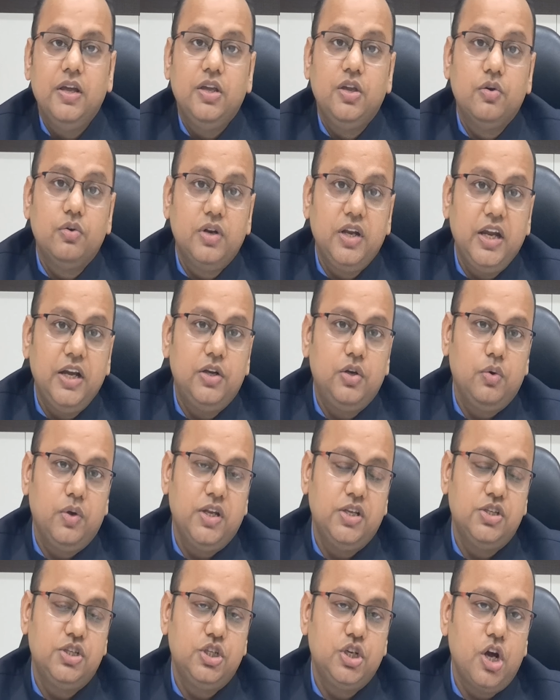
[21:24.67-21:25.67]
you need to
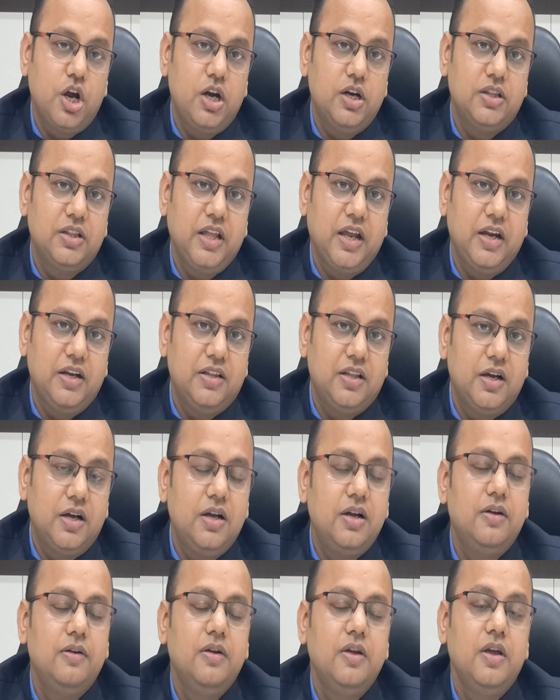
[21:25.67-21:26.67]
ensure that
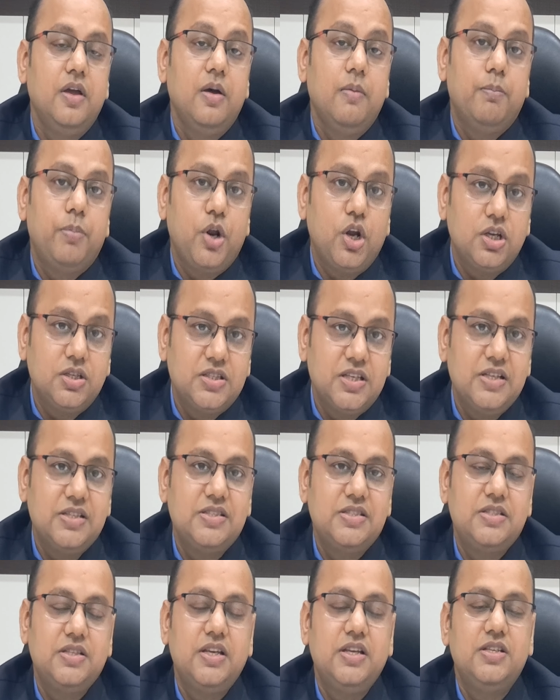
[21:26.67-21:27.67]
the
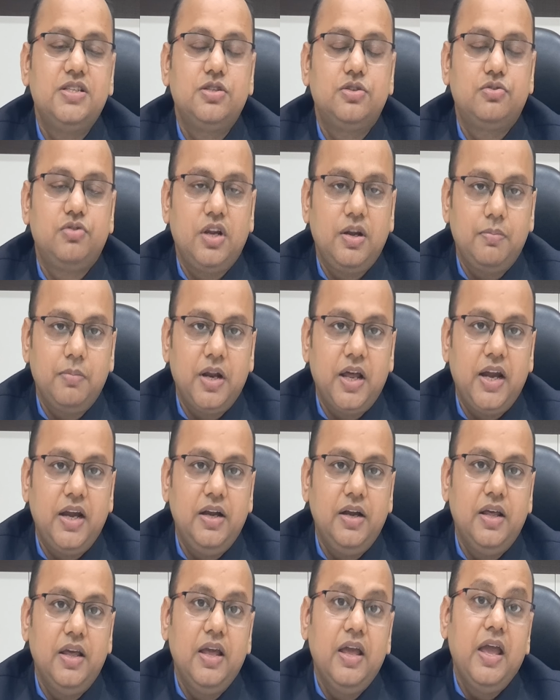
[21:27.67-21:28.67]
process is
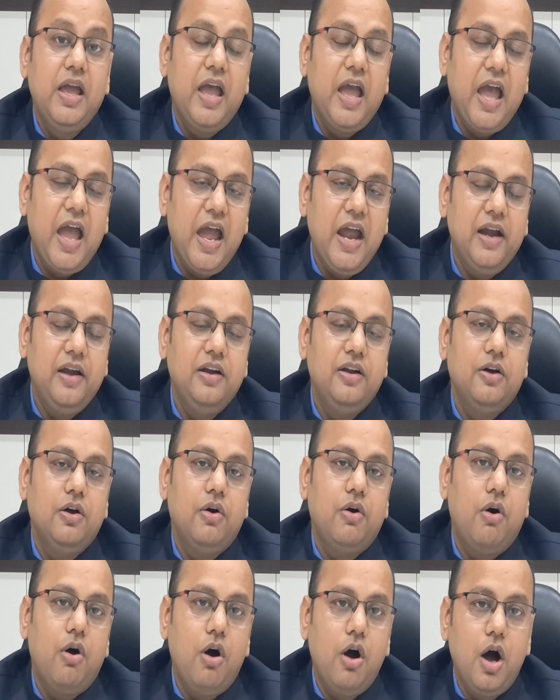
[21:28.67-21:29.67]
streamlined and
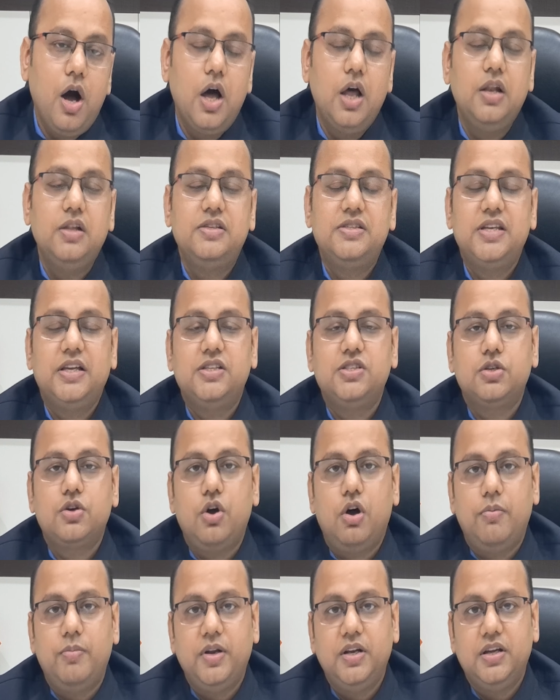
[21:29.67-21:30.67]
all such
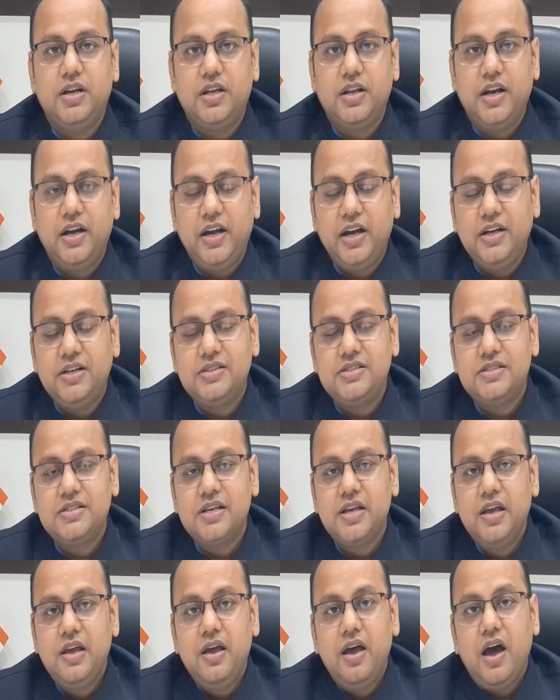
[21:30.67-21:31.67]
common credits
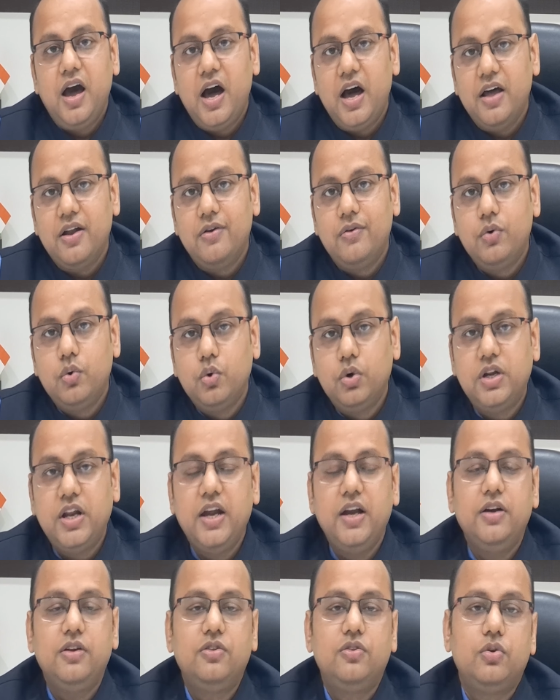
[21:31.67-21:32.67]
are
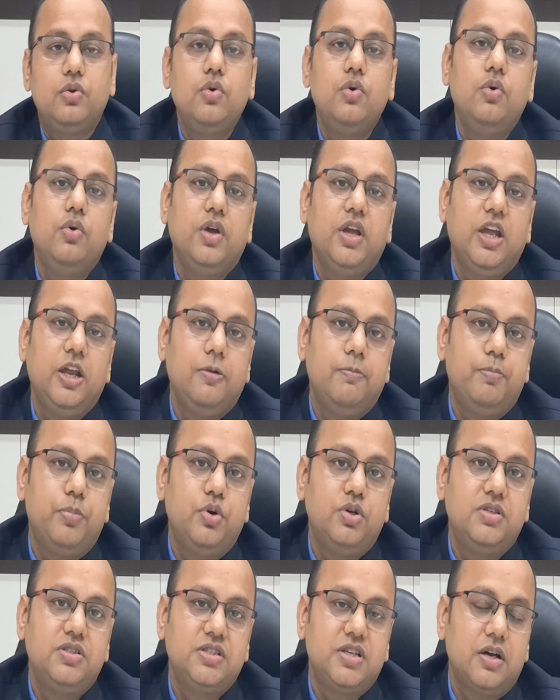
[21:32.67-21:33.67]
routed through
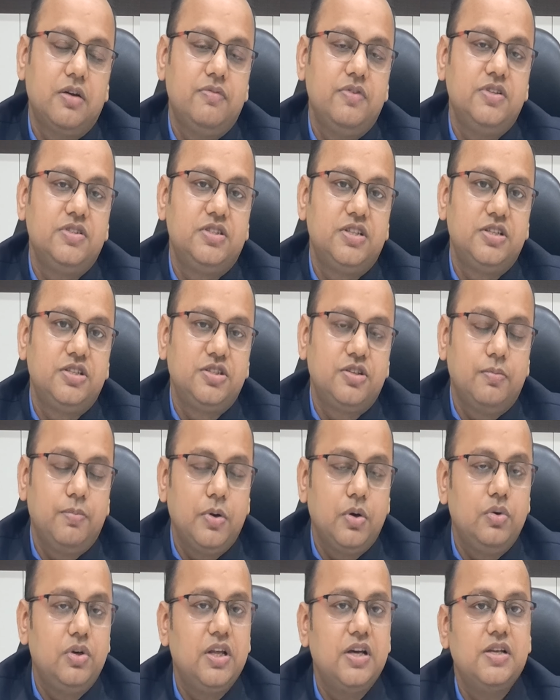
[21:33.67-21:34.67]
input service
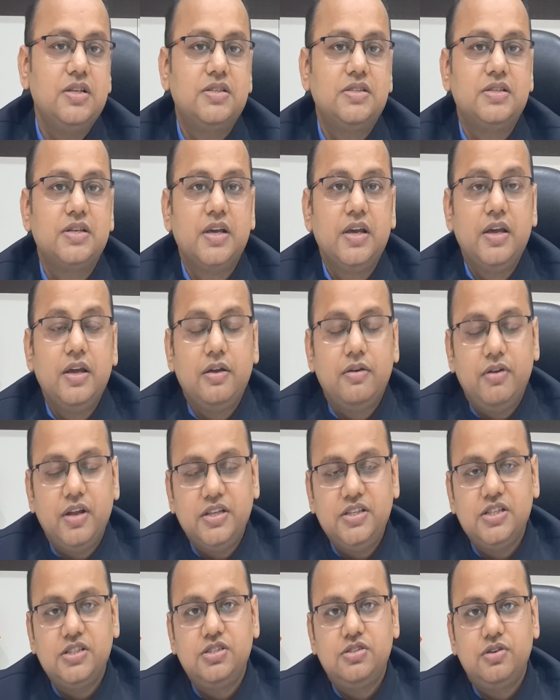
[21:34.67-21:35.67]
distributors
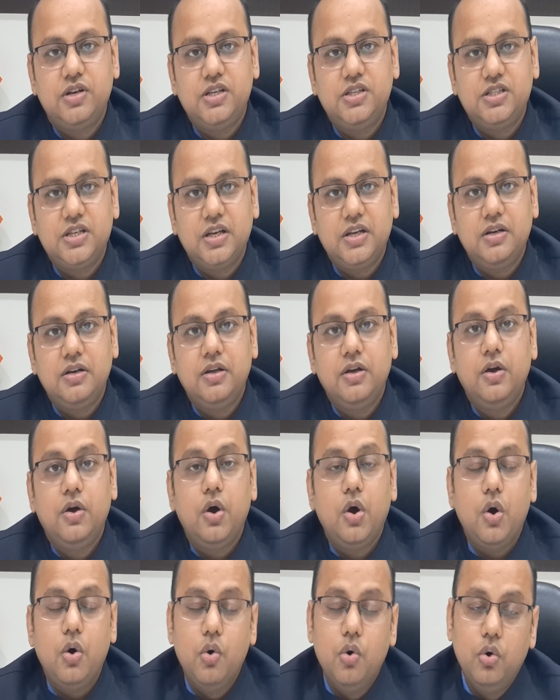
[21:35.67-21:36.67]
registration
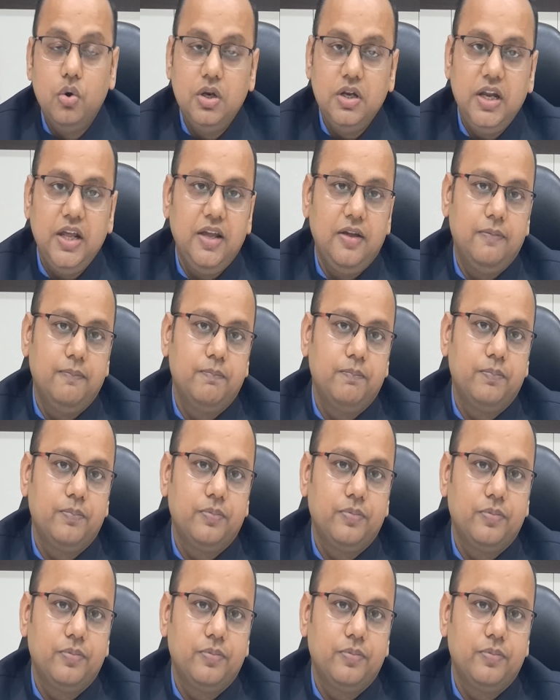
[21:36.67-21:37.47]
only.